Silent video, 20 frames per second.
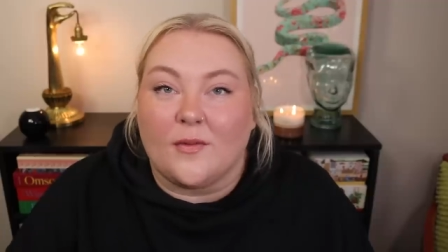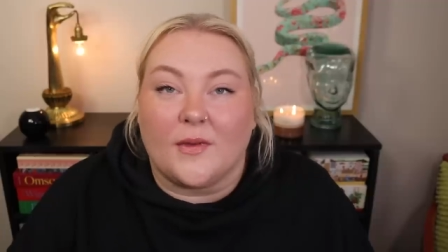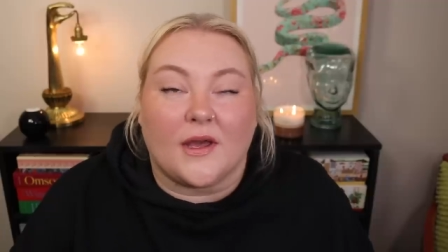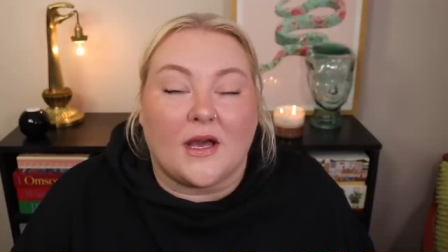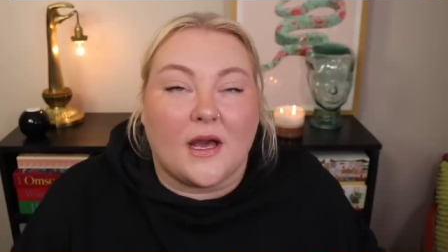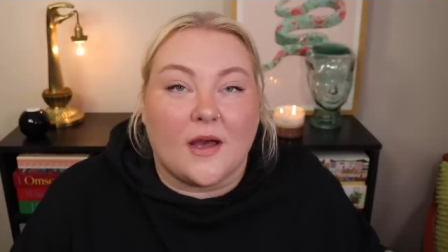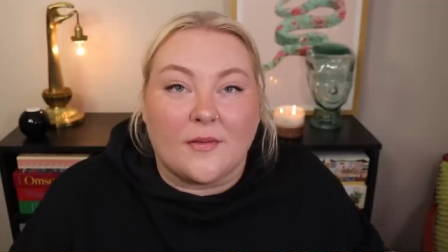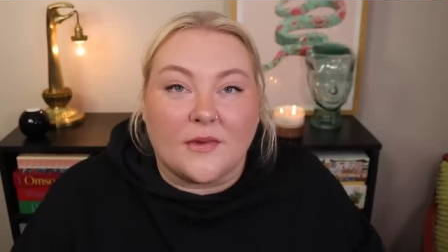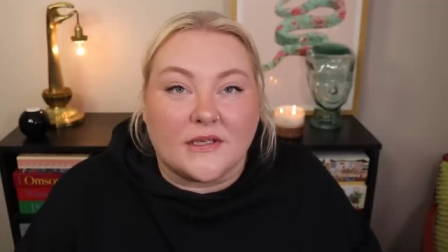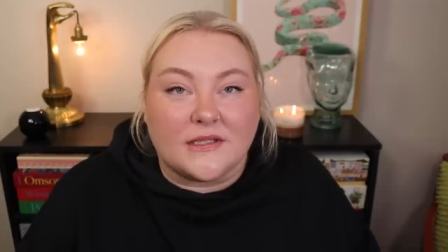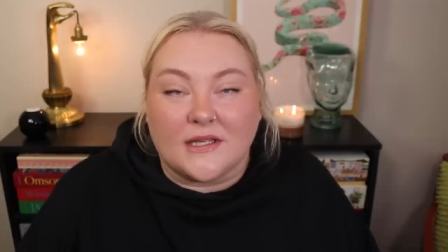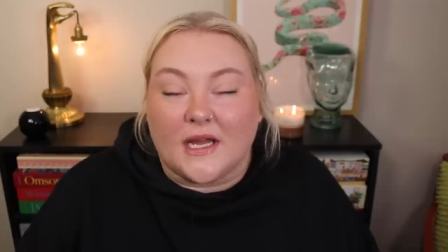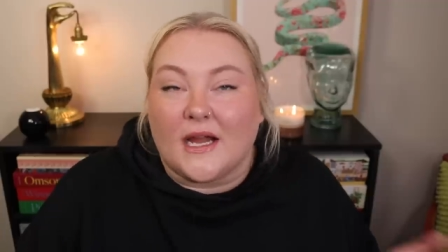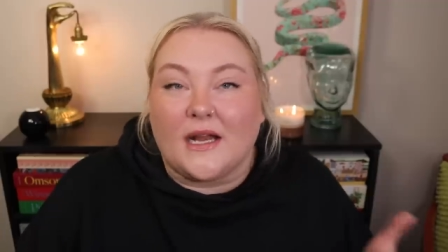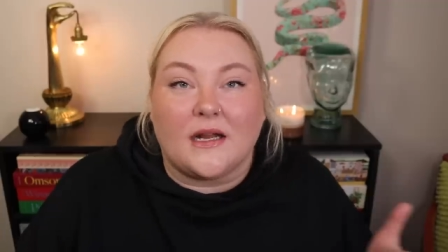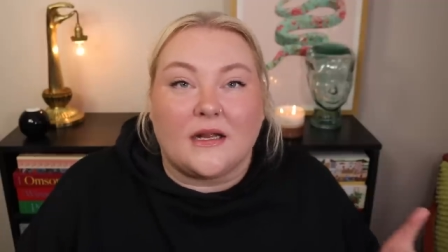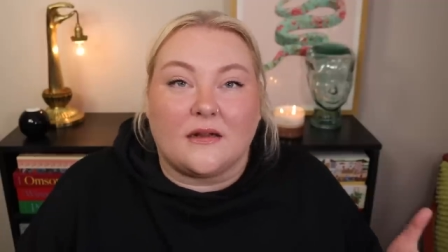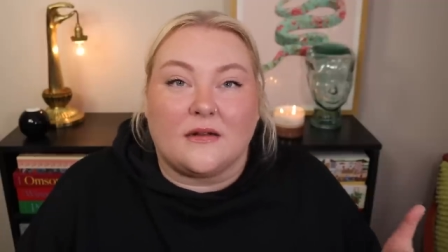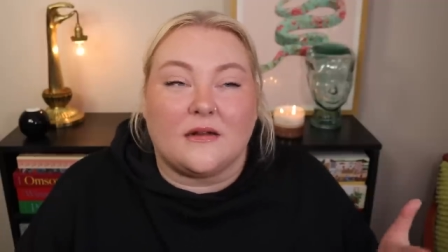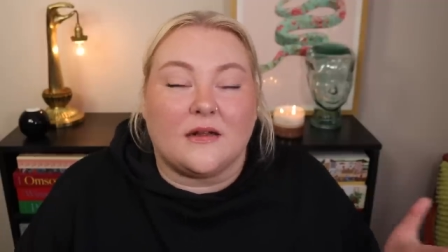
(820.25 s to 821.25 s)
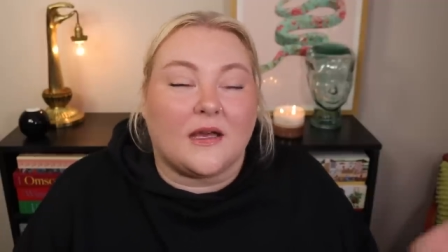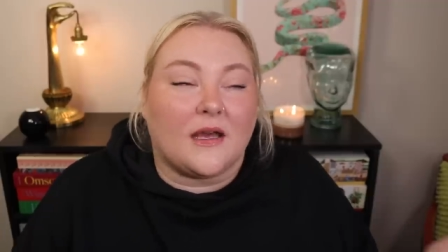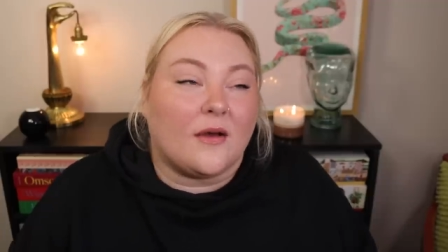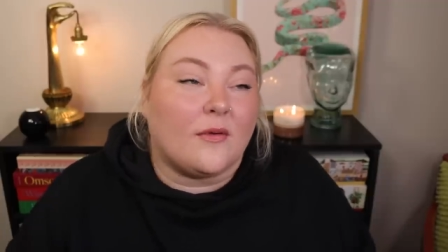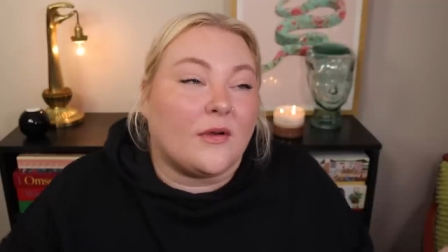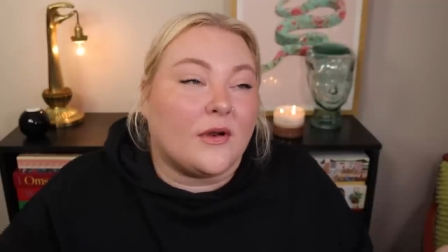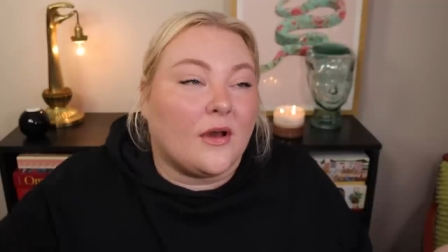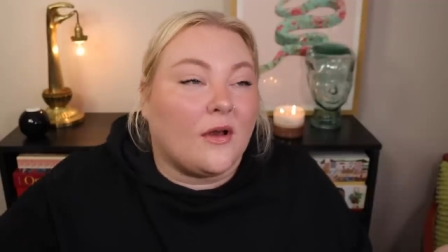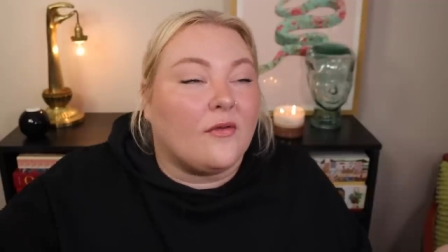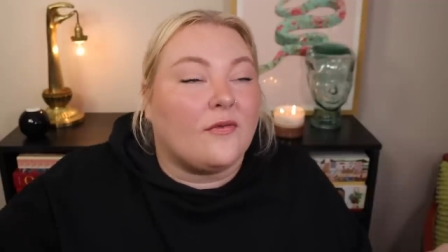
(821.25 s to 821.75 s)
Like, I'm excited, like I
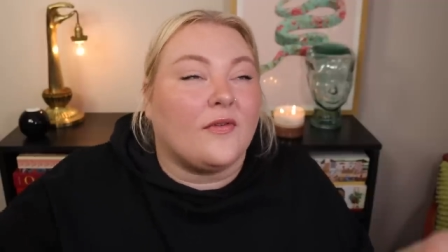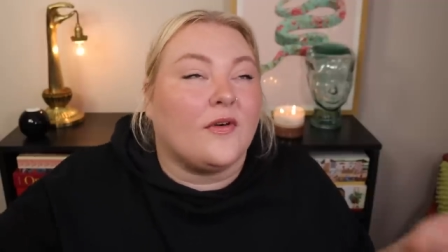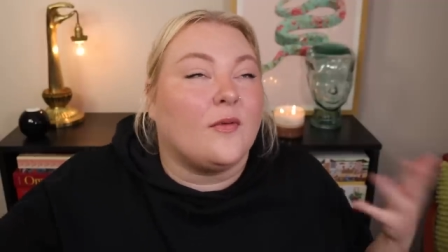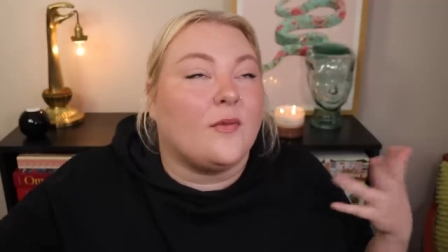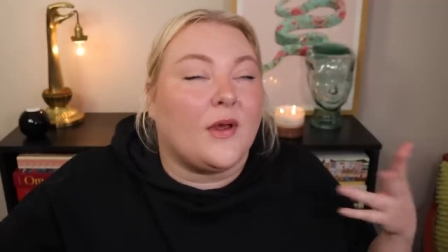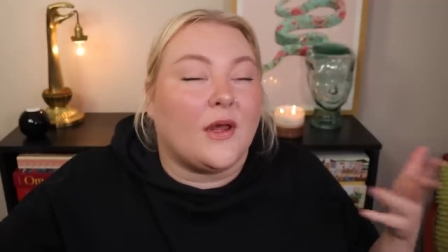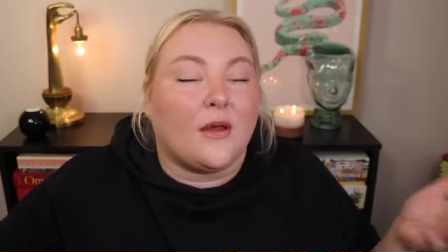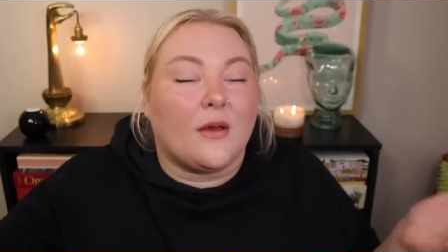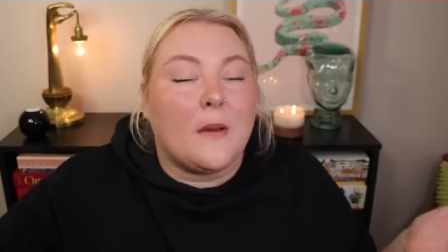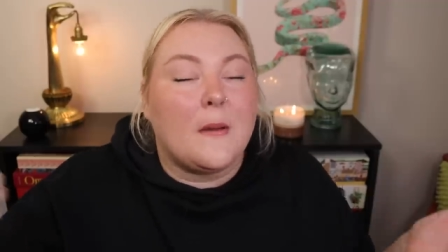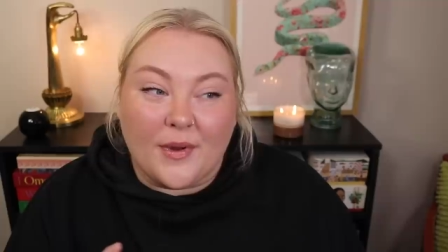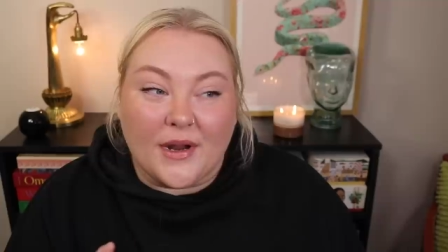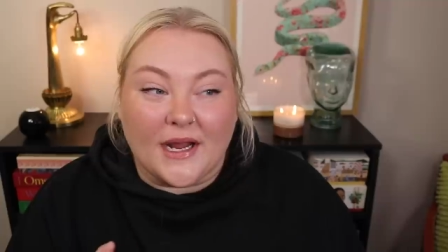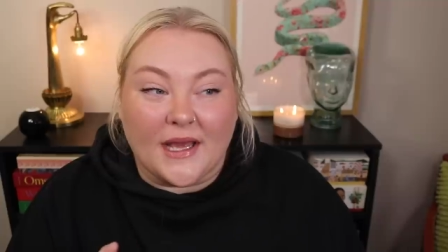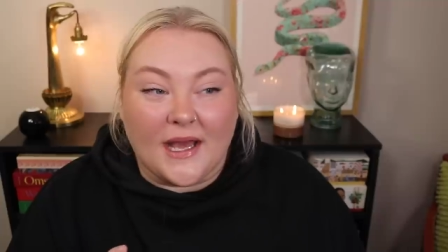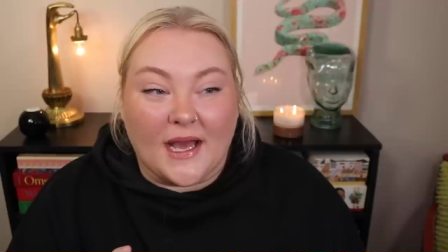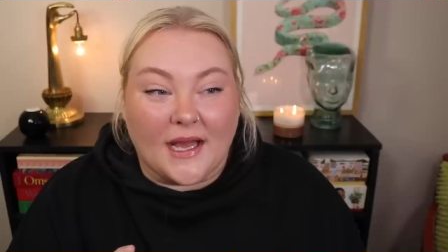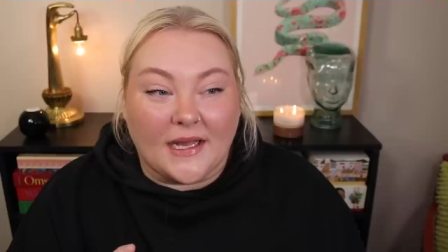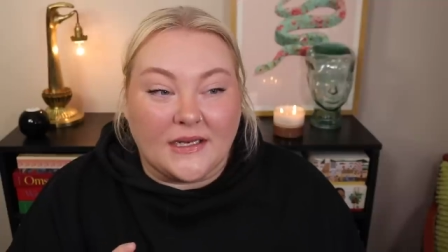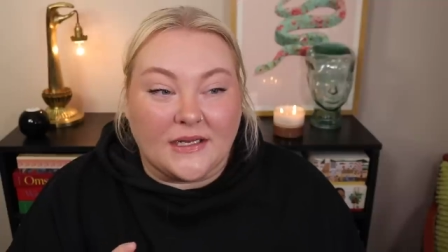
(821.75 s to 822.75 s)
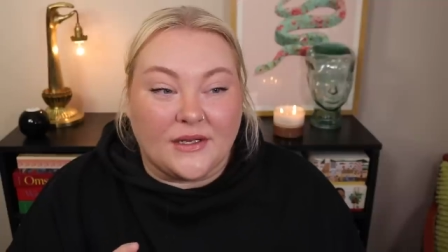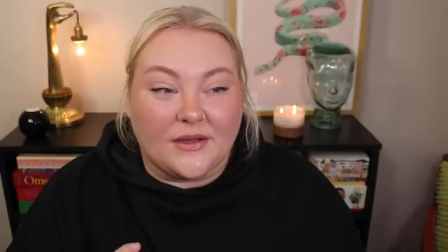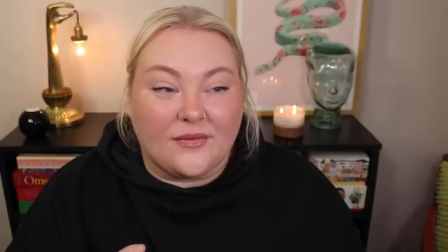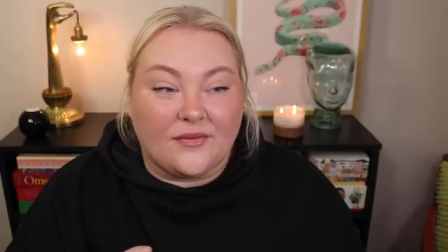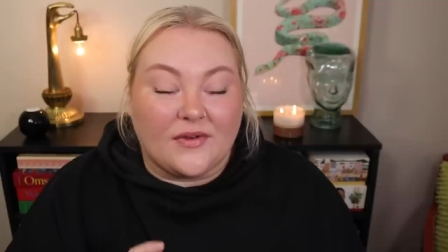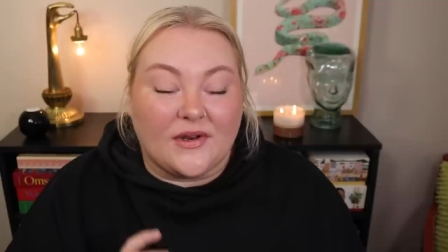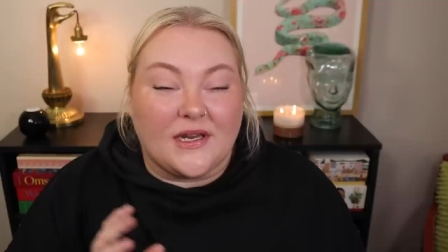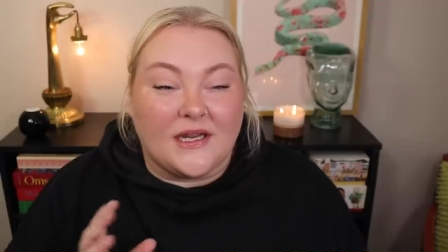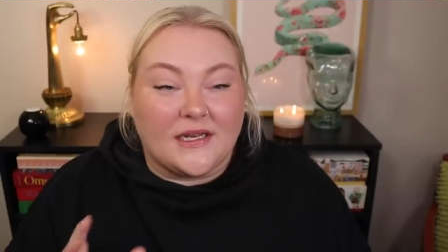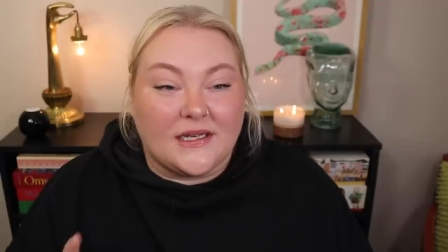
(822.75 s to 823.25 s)
want to go film it, but I kind
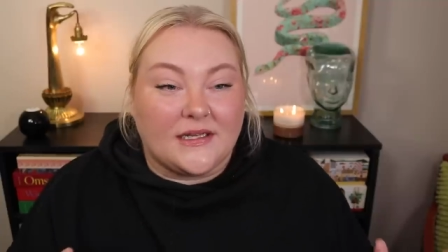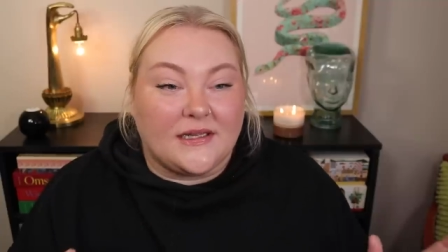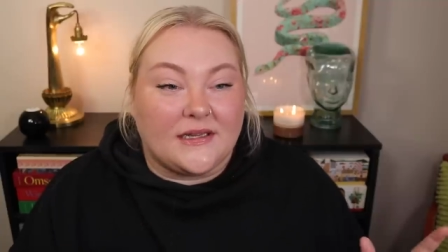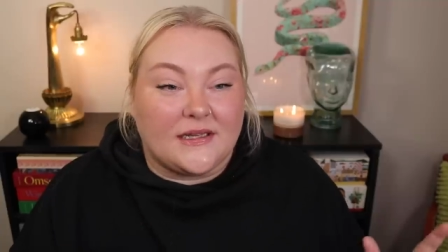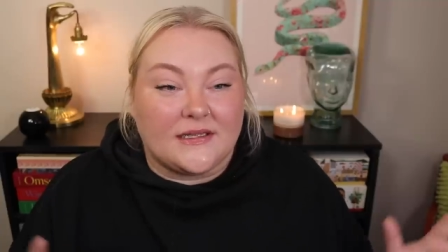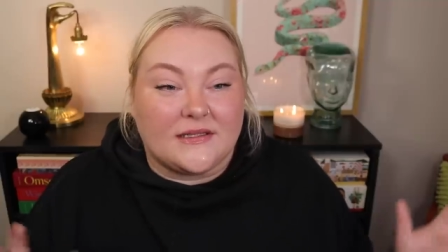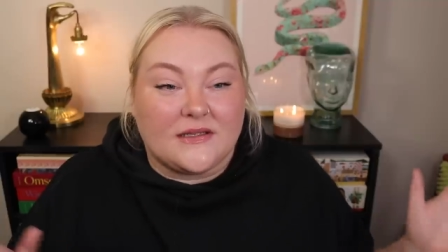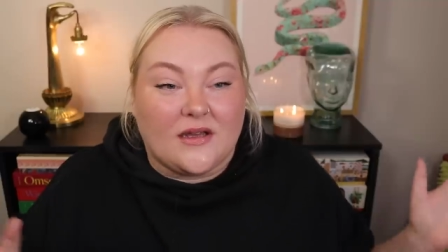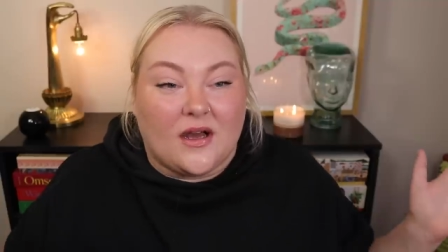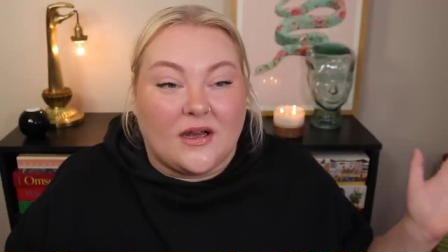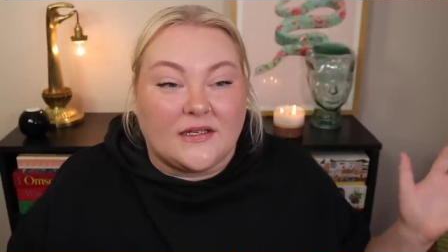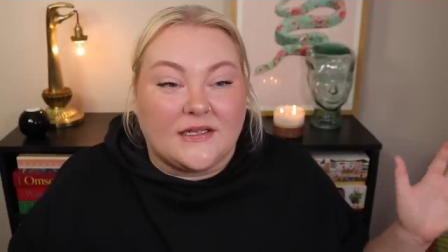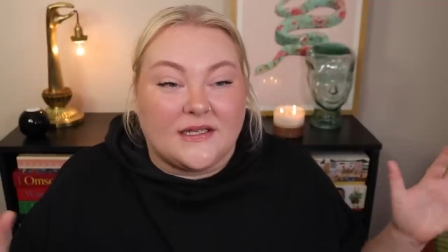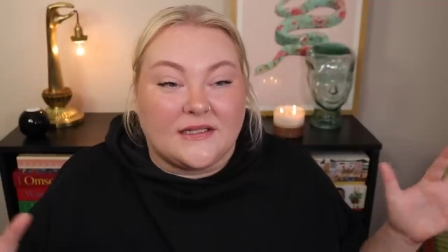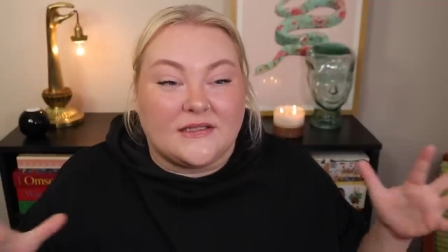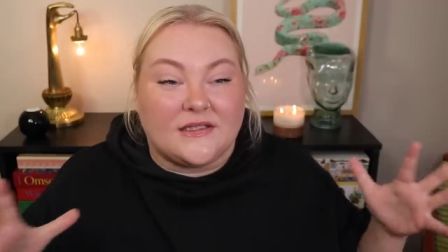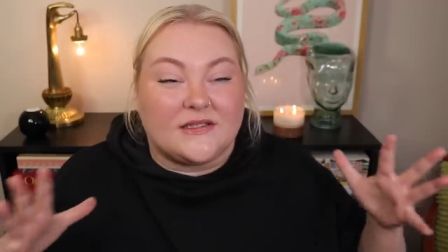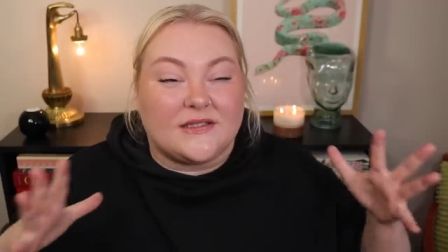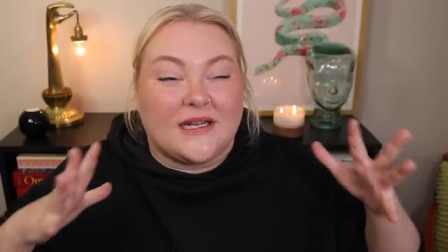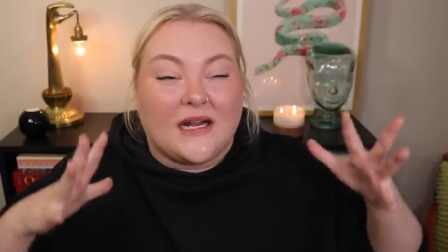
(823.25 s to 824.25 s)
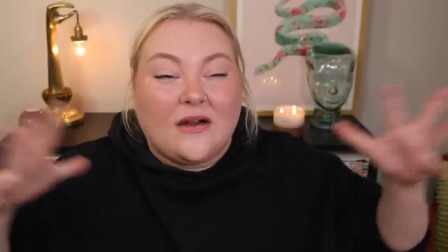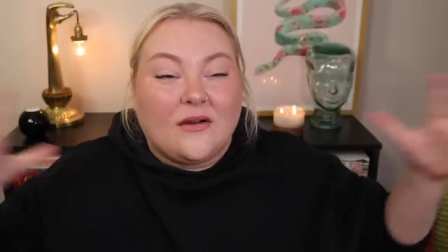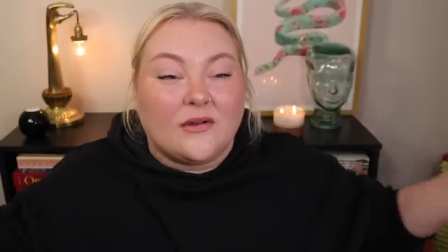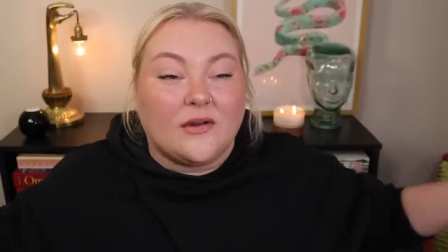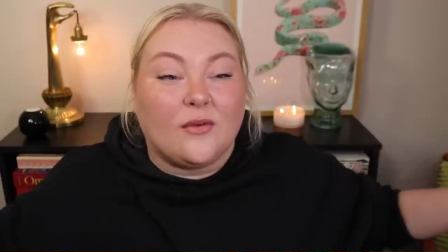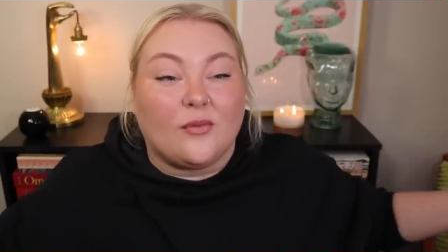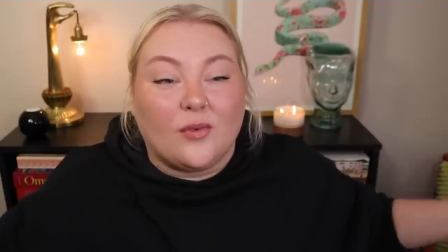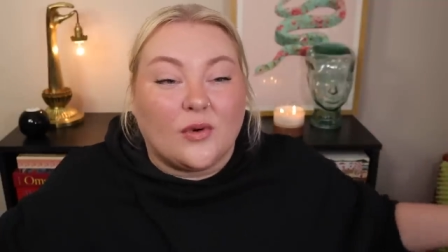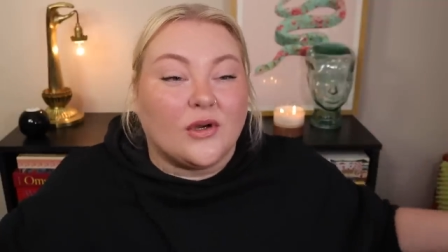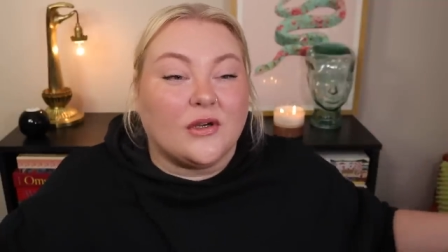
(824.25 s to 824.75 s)
of needed this context just out in
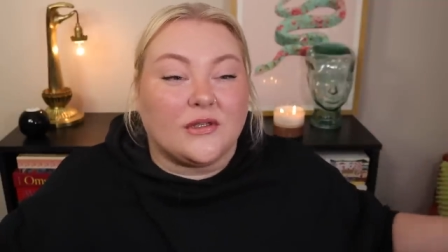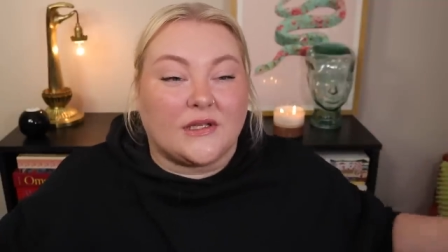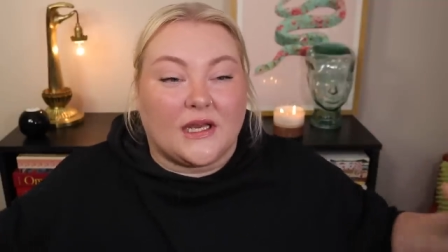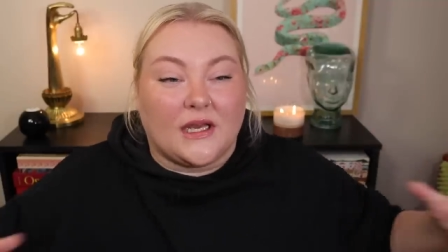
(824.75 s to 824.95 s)
the world.